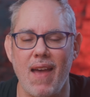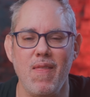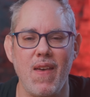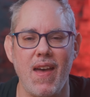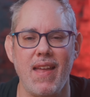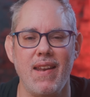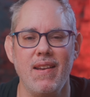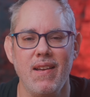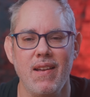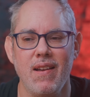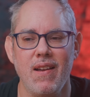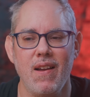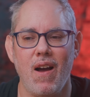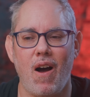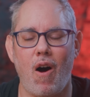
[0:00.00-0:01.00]
And then
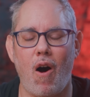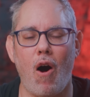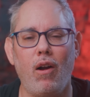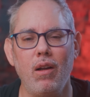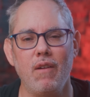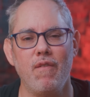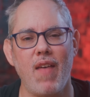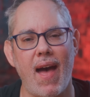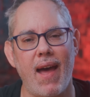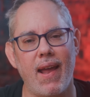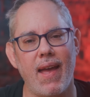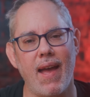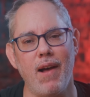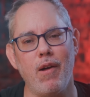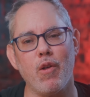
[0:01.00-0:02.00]
all of that
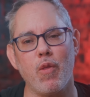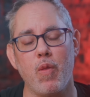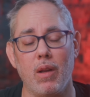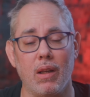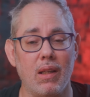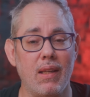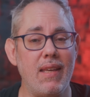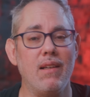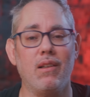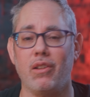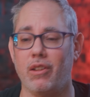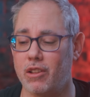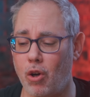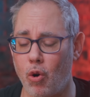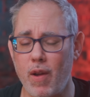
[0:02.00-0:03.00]
health,
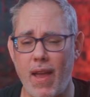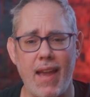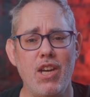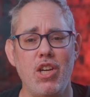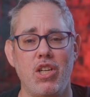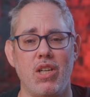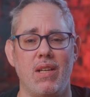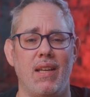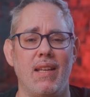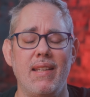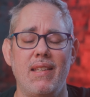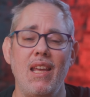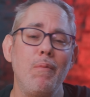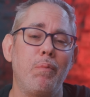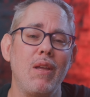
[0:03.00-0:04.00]
legal, location,
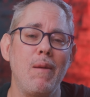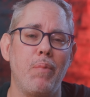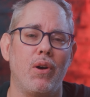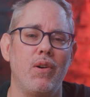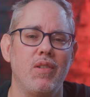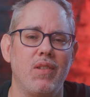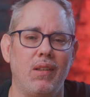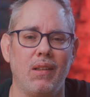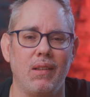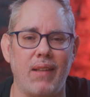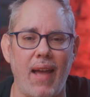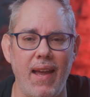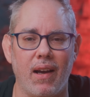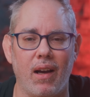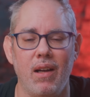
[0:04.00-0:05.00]
and deeply personal
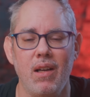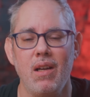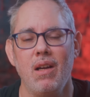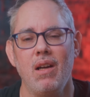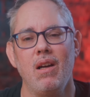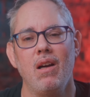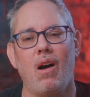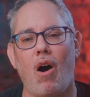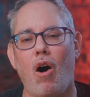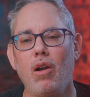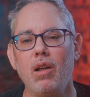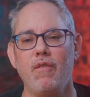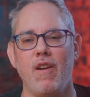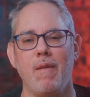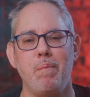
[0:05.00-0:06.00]
data,
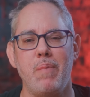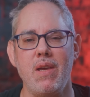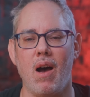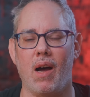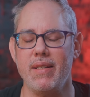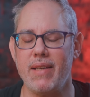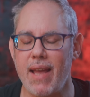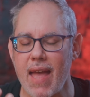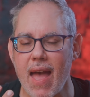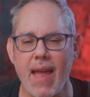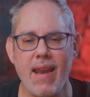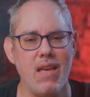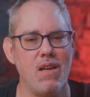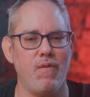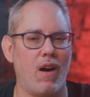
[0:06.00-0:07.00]
all of it beyond
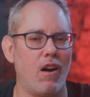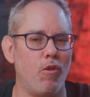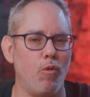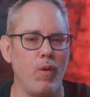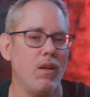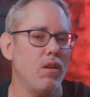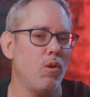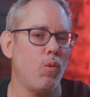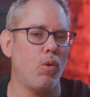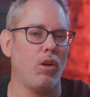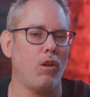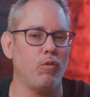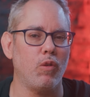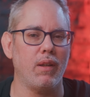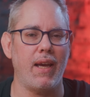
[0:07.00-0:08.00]
any of our
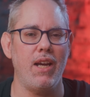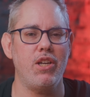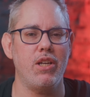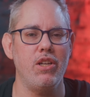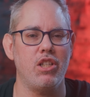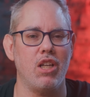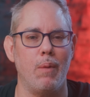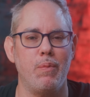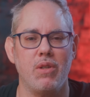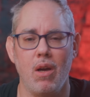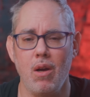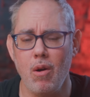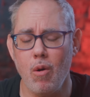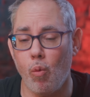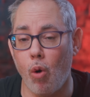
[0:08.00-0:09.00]
real-world relationships,
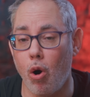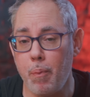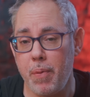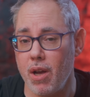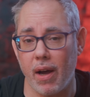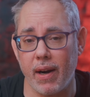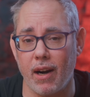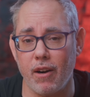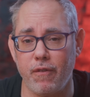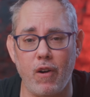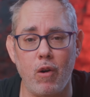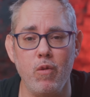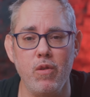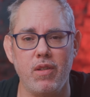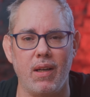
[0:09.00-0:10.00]
won't be on our
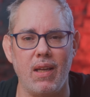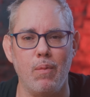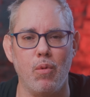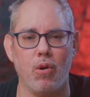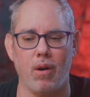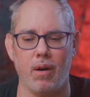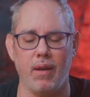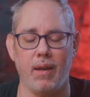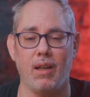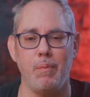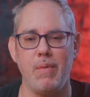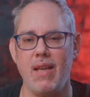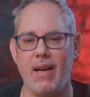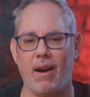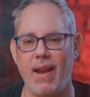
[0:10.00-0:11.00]
phones anymore. It'll
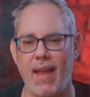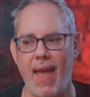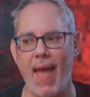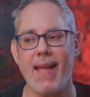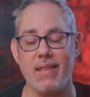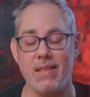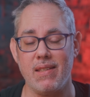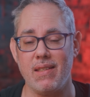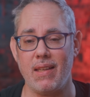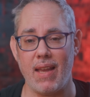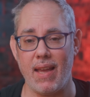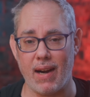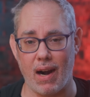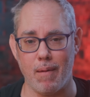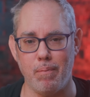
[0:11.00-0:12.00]
be in our heads,
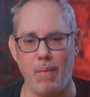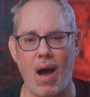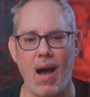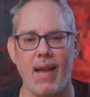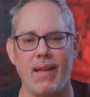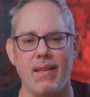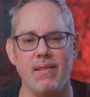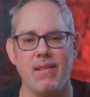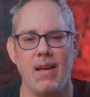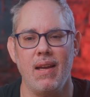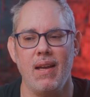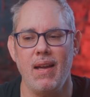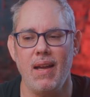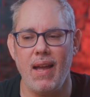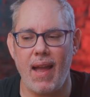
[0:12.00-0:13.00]
in our minds.
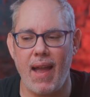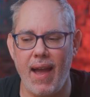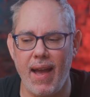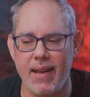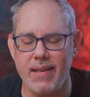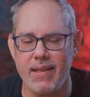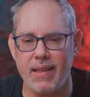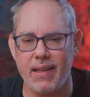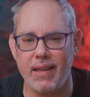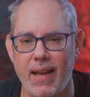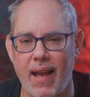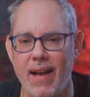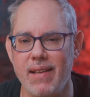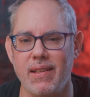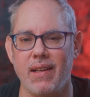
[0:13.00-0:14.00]
And
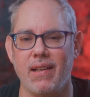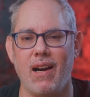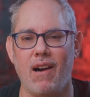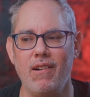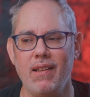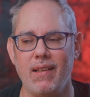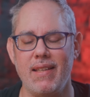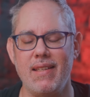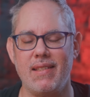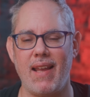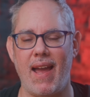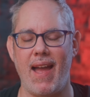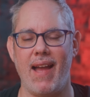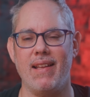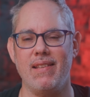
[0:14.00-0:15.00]
as it currently
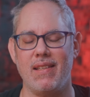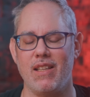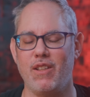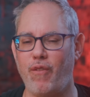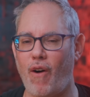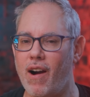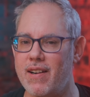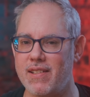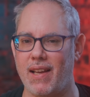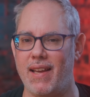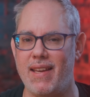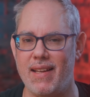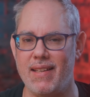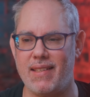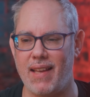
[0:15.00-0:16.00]
stands, as far as I
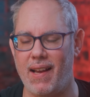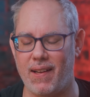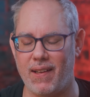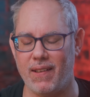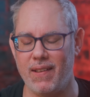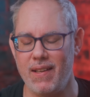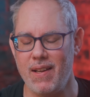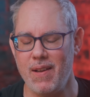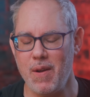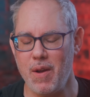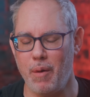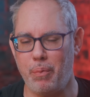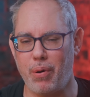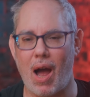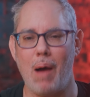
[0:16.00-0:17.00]
can tell,
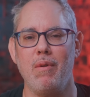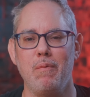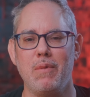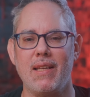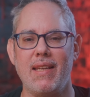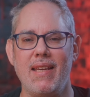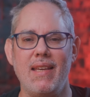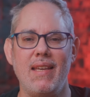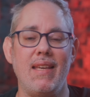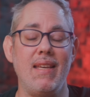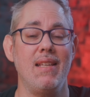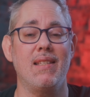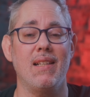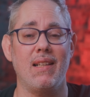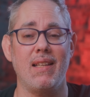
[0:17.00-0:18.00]
probably
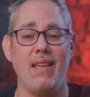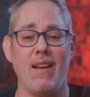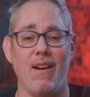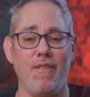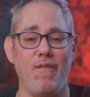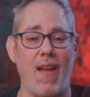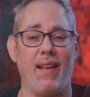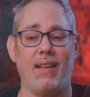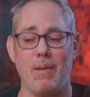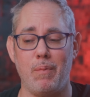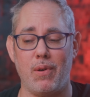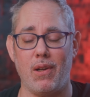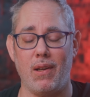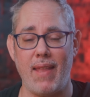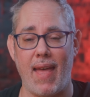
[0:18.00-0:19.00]
easily
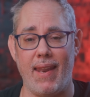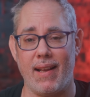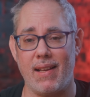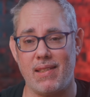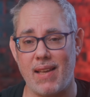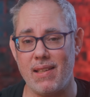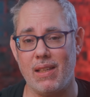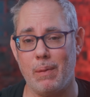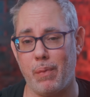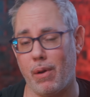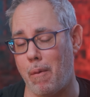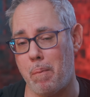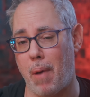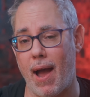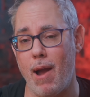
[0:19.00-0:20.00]
available and
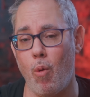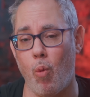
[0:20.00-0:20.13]
accessible by